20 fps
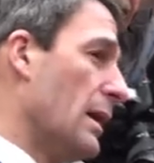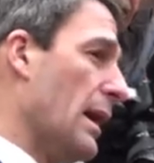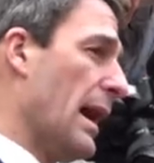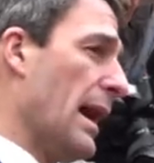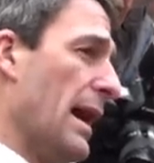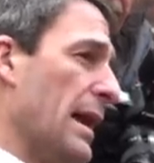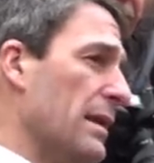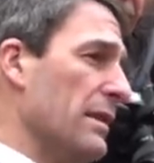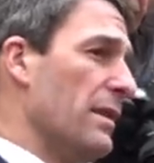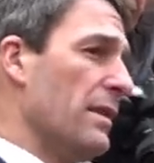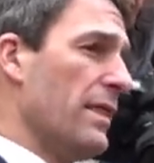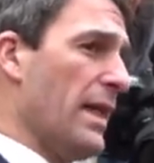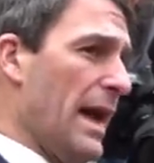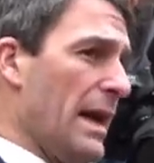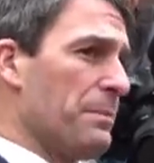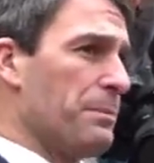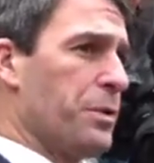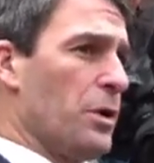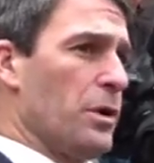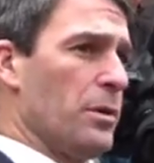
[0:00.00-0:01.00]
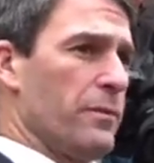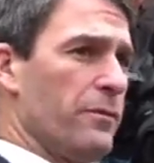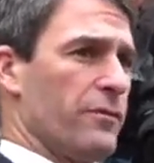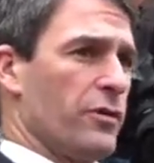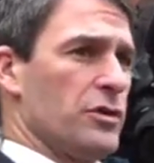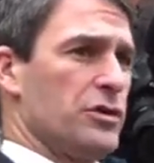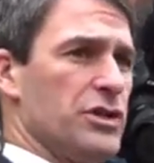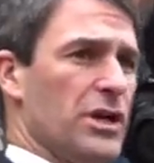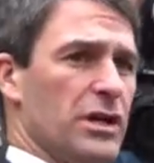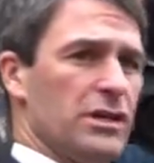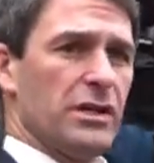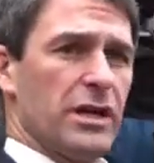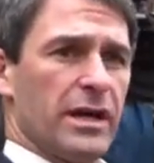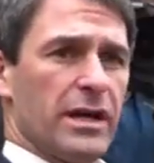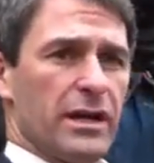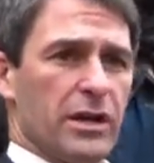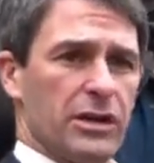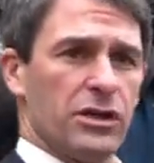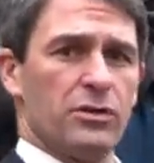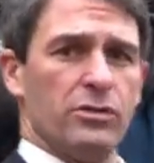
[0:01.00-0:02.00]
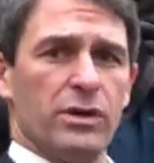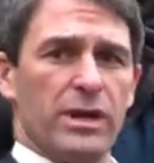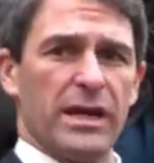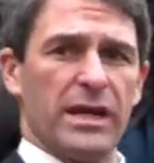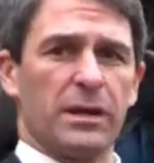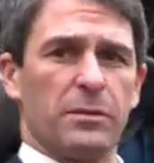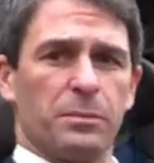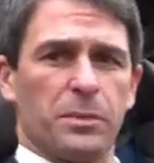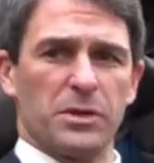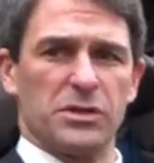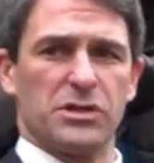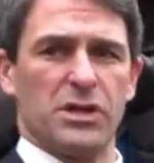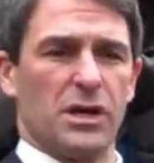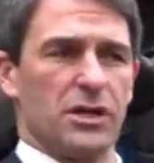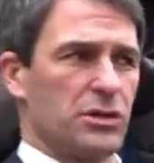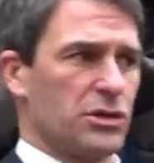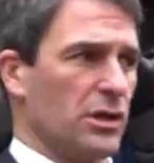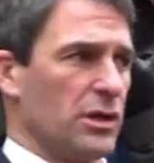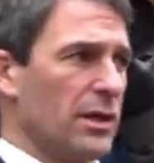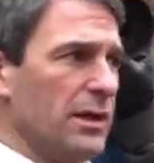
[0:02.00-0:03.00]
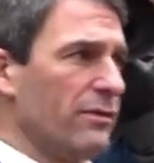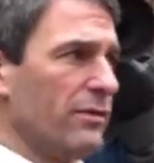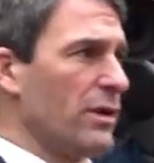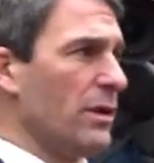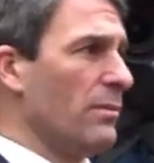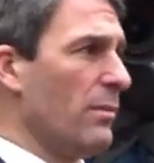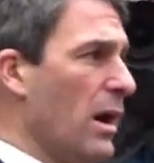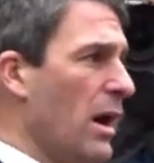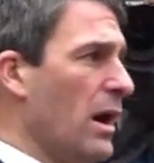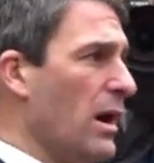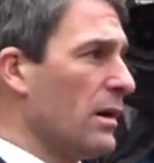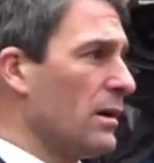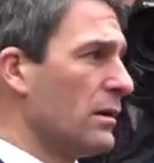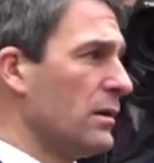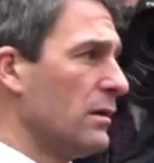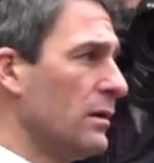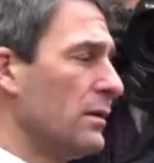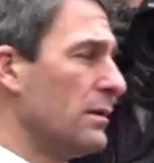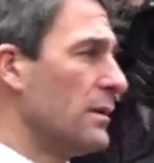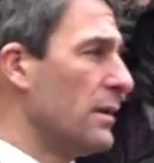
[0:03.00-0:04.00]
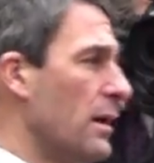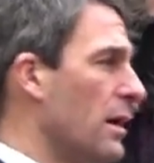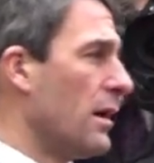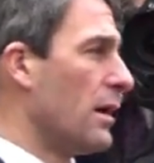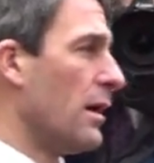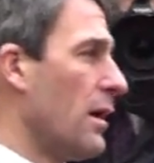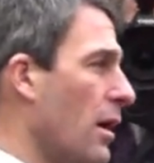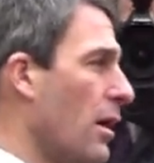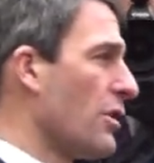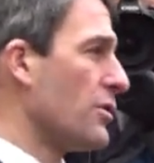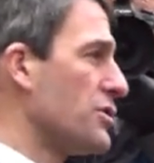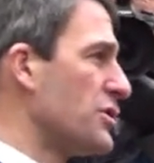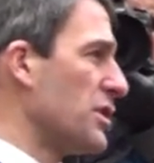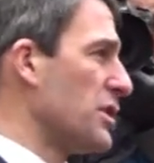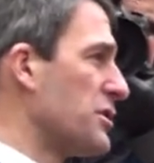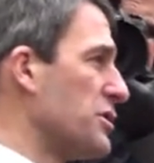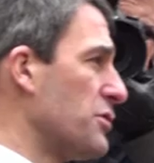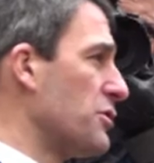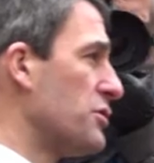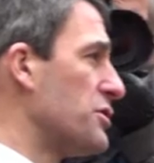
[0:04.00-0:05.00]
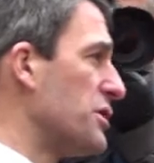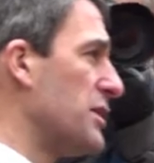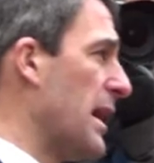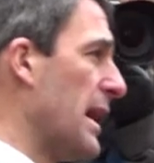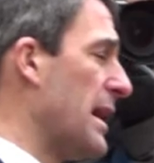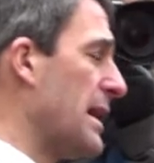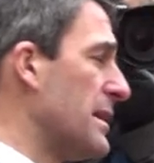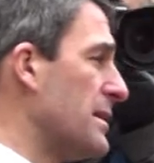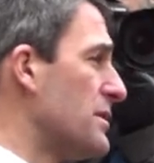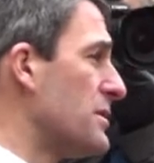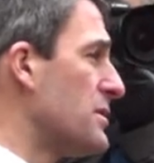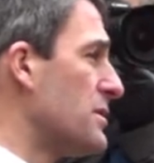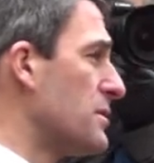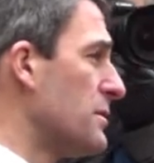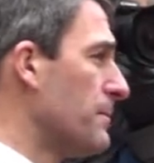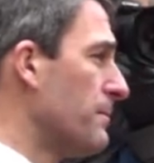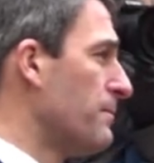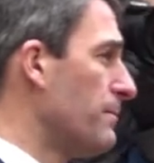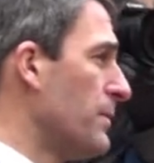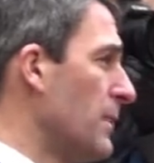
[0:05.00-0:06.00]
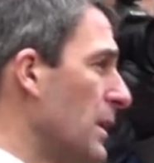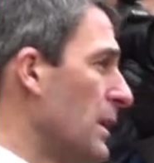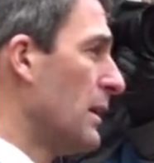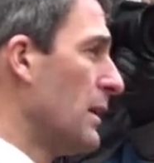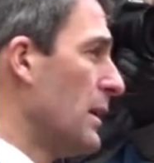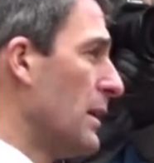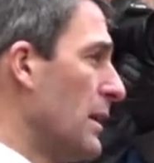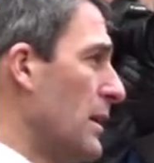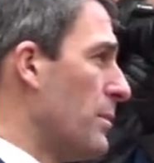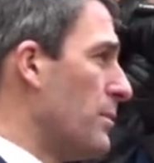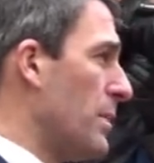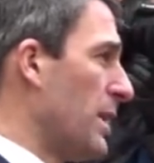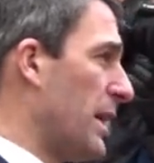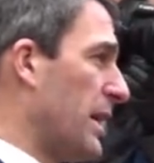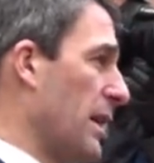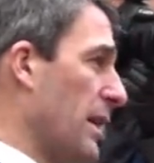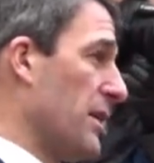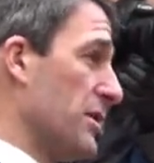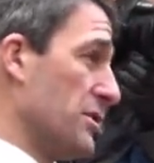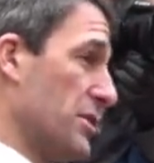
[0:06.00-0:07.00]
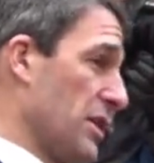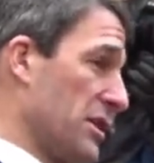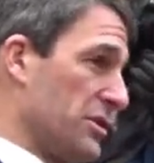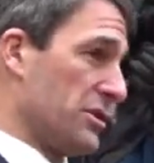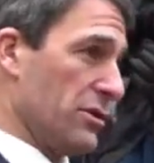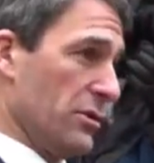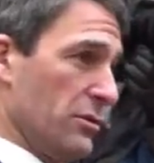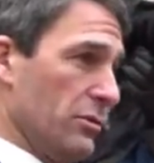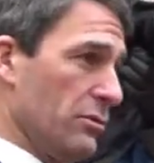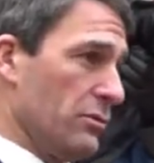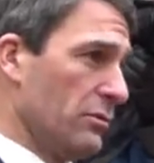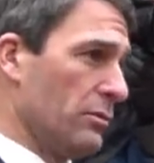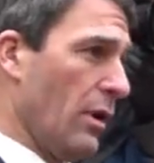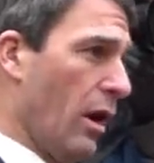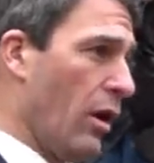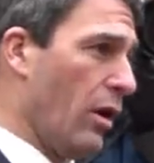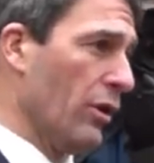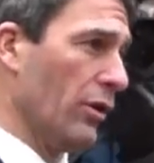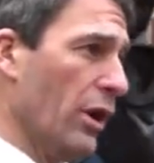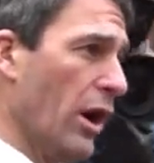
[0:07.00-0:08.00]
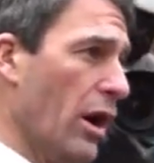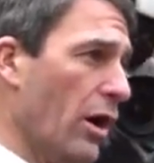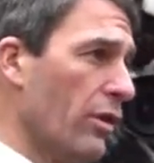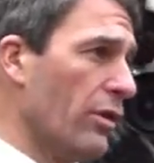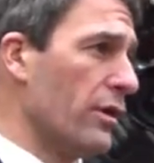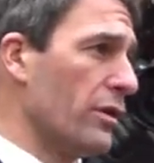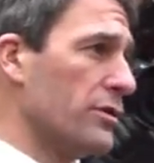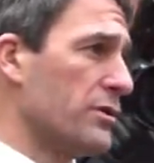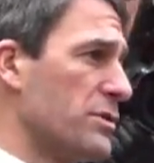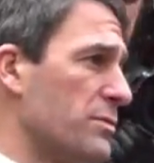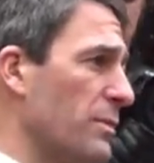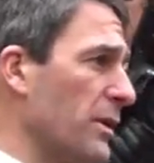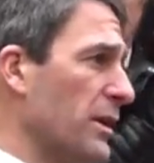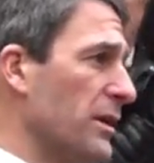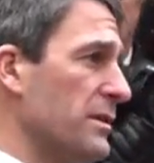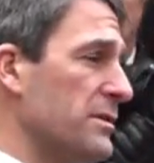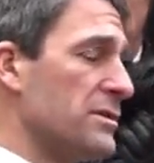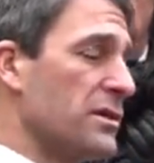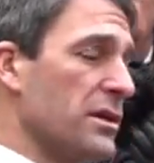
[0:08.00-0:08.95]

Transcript: And that put Virginia in a unique position even among our sister states, because as you all know, there's been